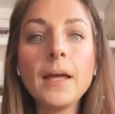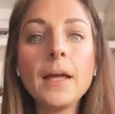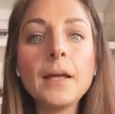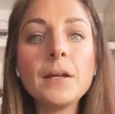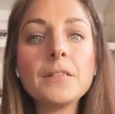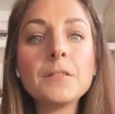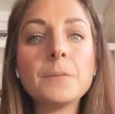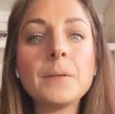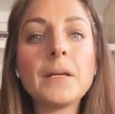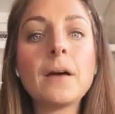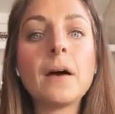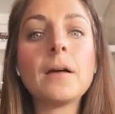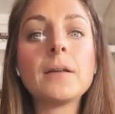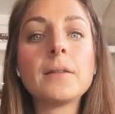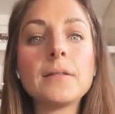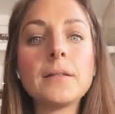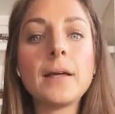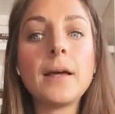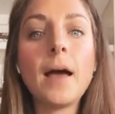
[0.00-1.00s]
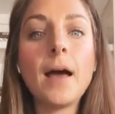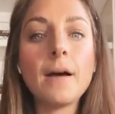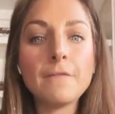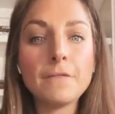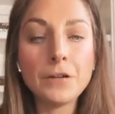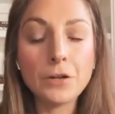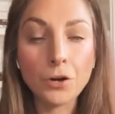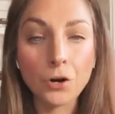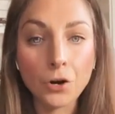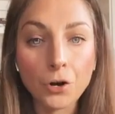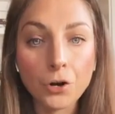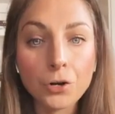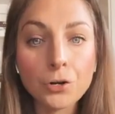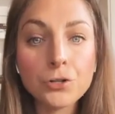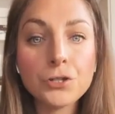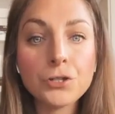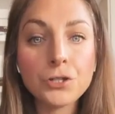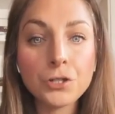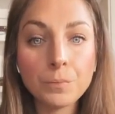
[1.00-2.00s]
It is because they have an
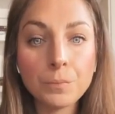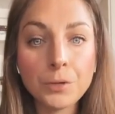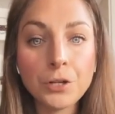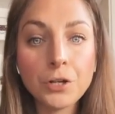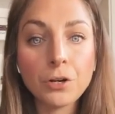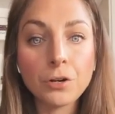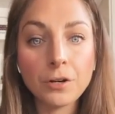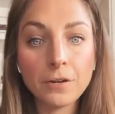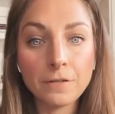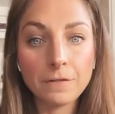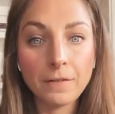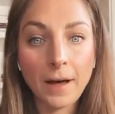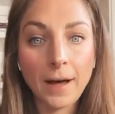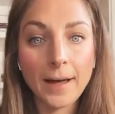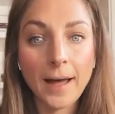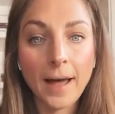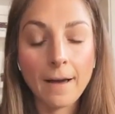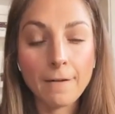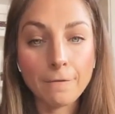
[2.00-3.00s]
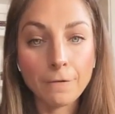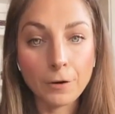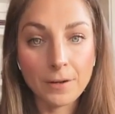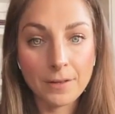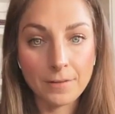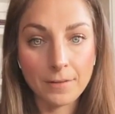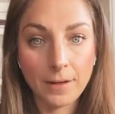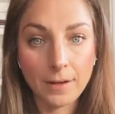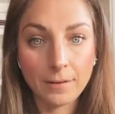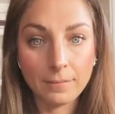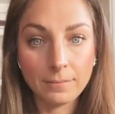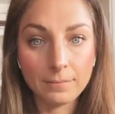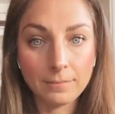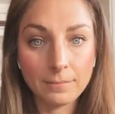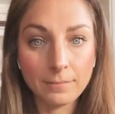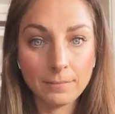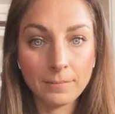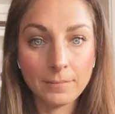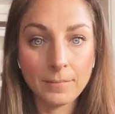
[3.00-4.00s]
urge to purify everything
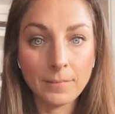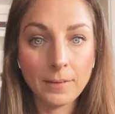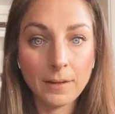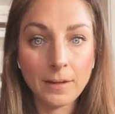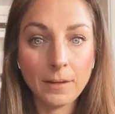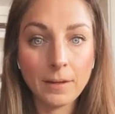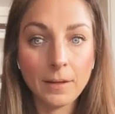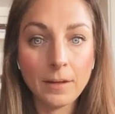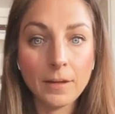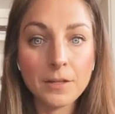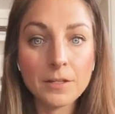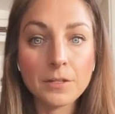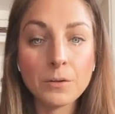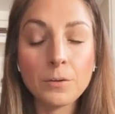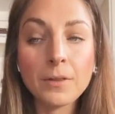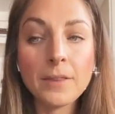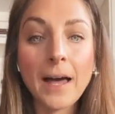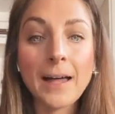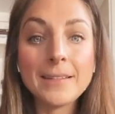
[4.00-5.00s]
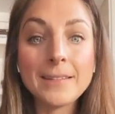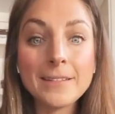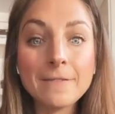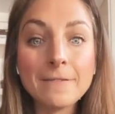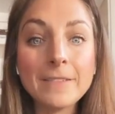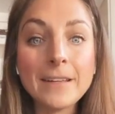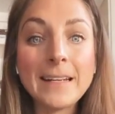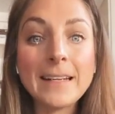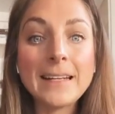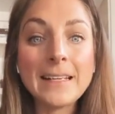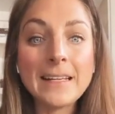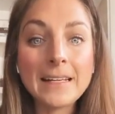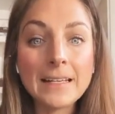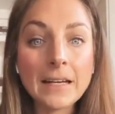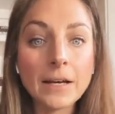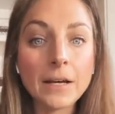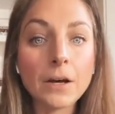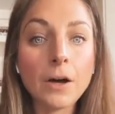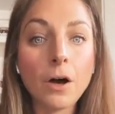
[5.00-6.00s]
so that divinity
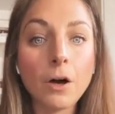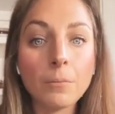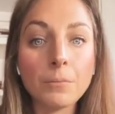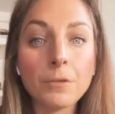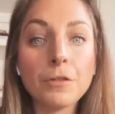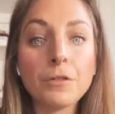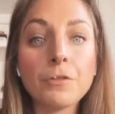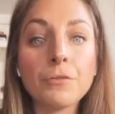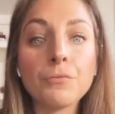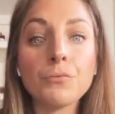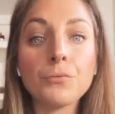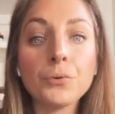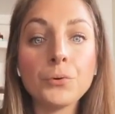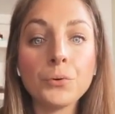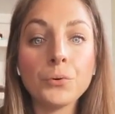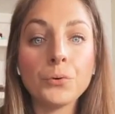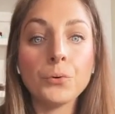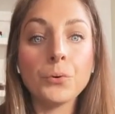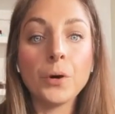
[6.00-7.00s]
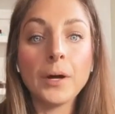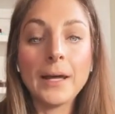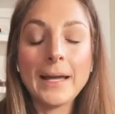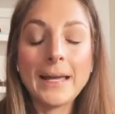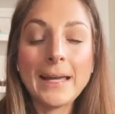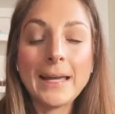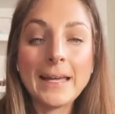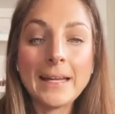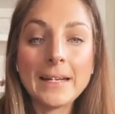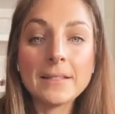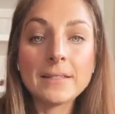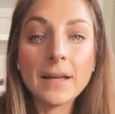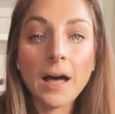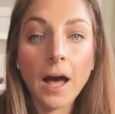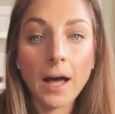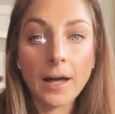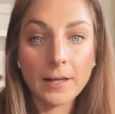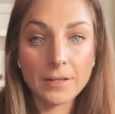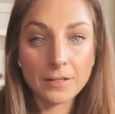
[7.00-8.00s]
can come through in its
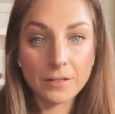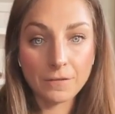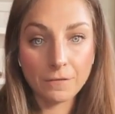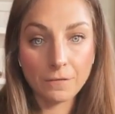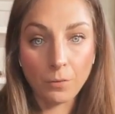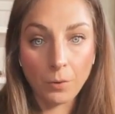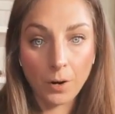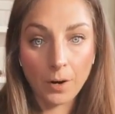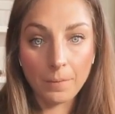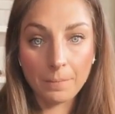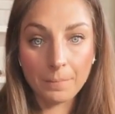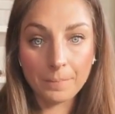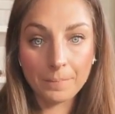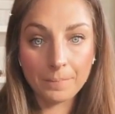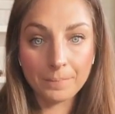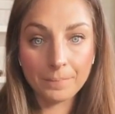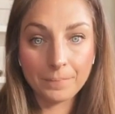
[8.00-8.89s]
highest form.